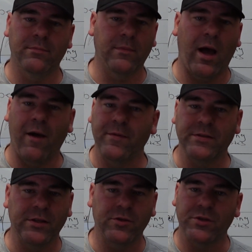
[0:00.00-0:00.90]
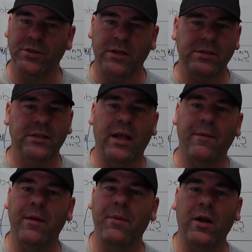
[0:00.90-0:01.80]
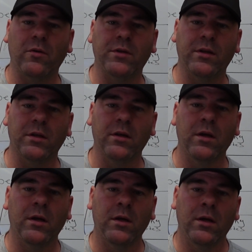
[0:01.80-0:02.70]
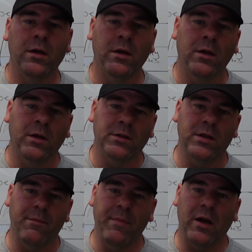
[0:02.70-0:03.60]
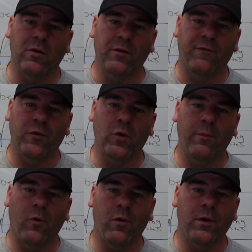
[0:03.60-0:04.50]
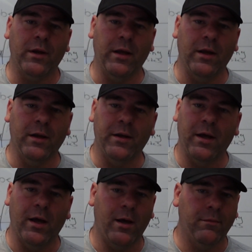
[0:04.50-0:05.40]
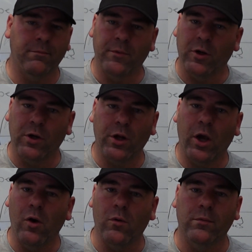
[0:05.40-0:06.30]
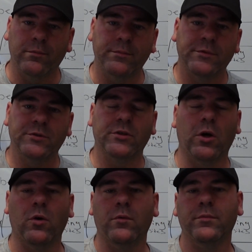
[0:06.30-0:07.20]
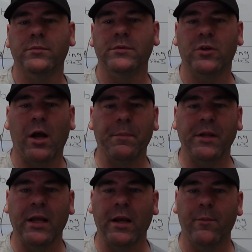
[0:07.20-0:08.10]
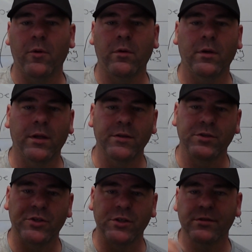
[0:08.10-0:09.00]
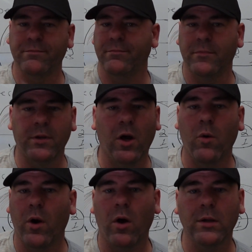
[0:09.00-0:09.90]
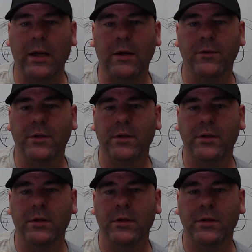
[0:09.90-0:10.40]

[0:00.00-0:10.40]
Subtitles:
obviously you're just going to slam the pedal to the metal of the floorboard, and you're going to go. So dropping the hammer is just going all out.